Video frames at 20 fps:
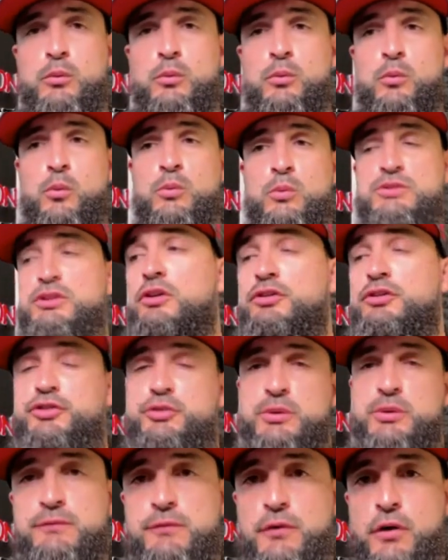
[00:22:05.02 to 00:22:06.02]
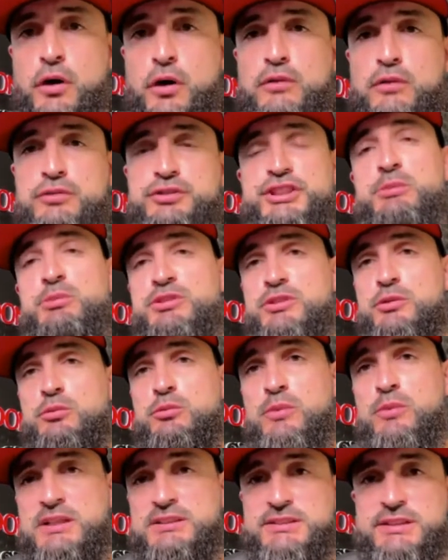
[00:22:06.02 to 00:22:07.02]
was also involved. She was
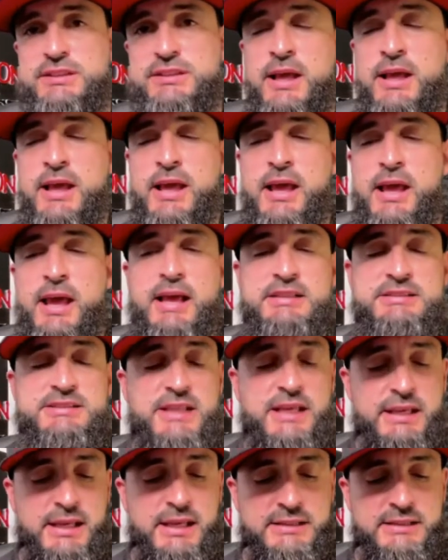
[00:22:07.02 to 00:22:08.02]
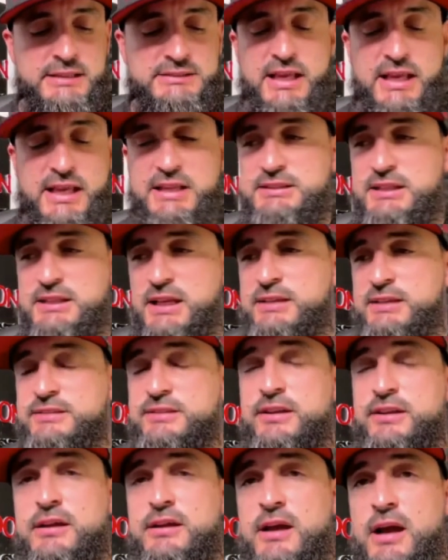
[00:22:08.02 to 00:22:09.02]
arrested as
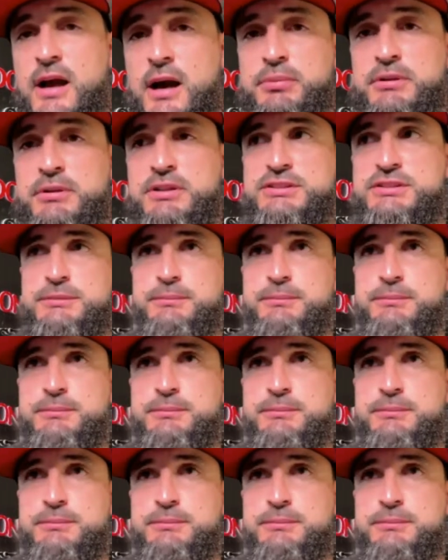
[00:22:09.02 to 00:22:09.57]
an accomplice.